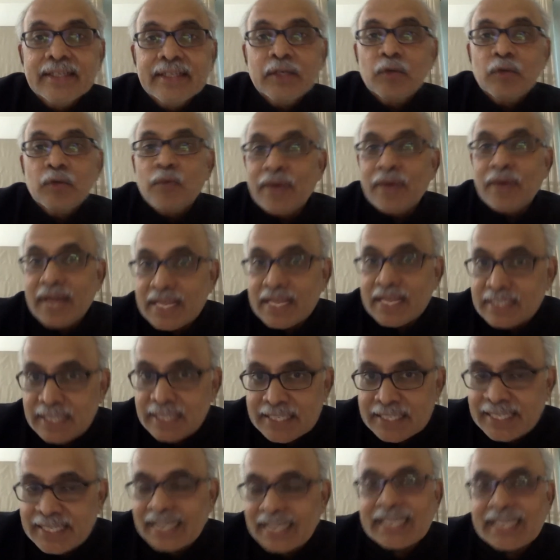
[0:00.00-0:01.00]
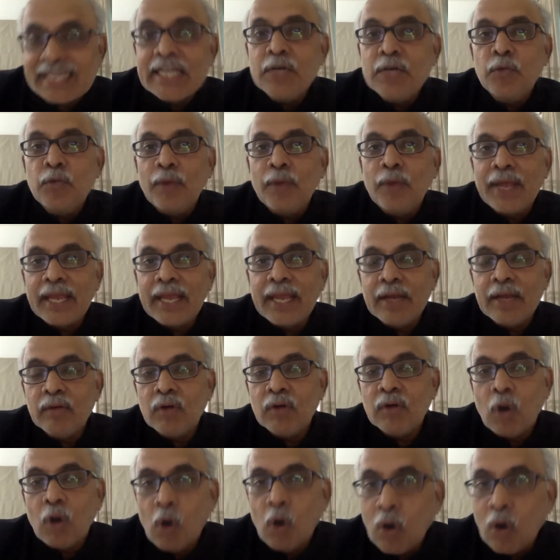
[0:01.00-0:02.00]
Whereas in the second
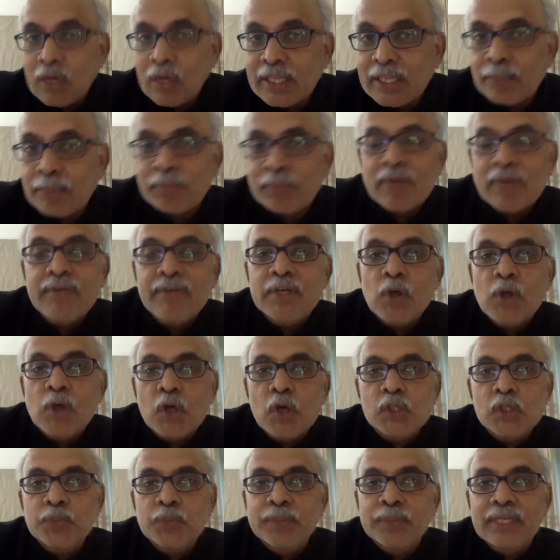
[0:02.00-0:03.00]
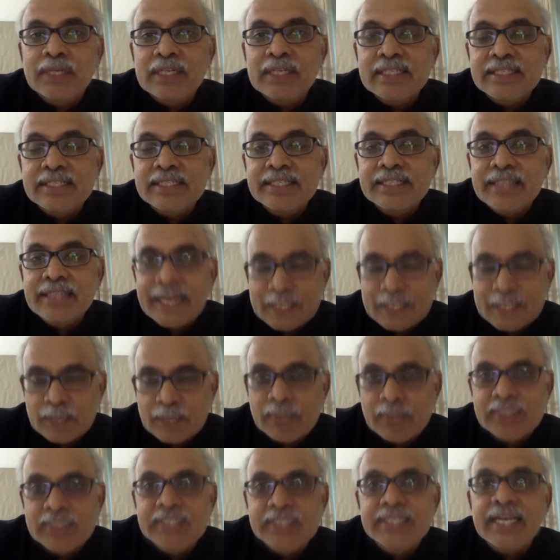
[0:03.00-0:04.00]
wave, all the private hospitals in
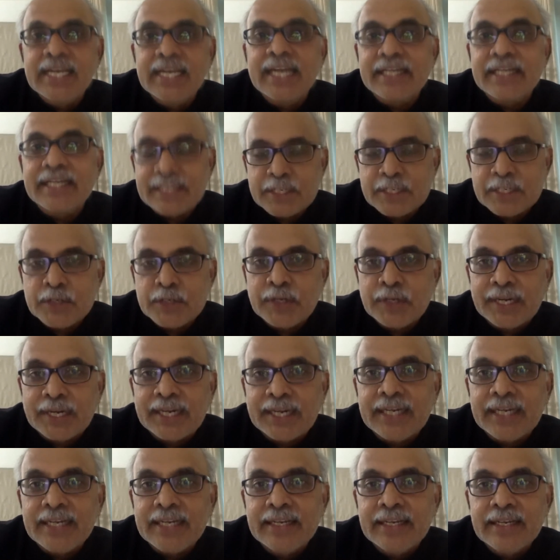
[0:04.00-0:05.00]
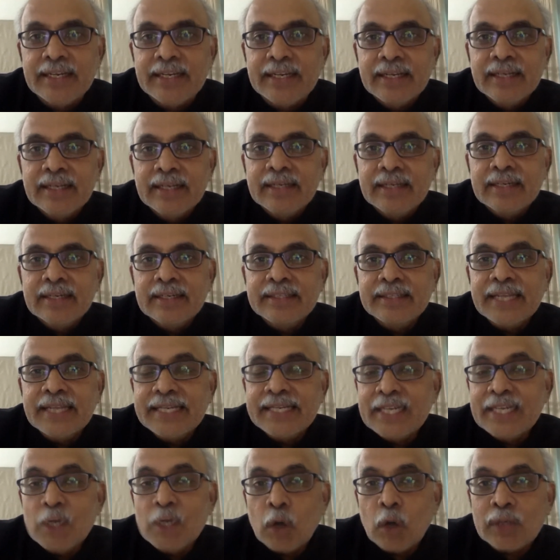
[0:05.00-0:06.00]
Hyderabad city I tested, they
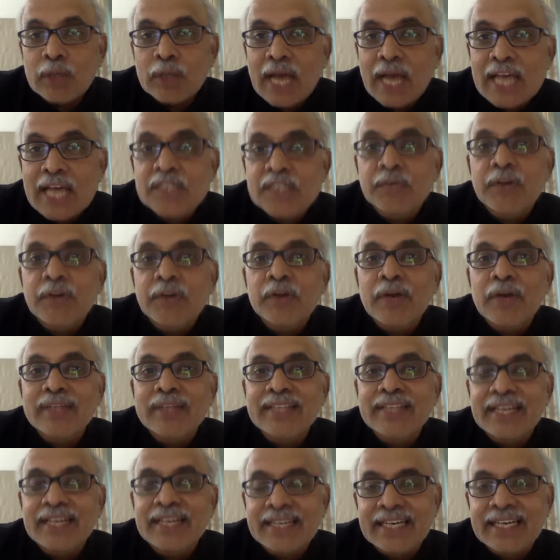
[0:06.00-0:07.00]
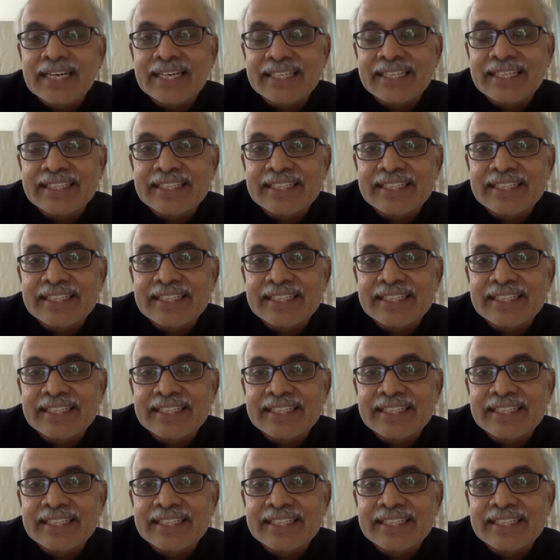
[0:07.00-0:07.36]
did not ask for your Aadhaar card.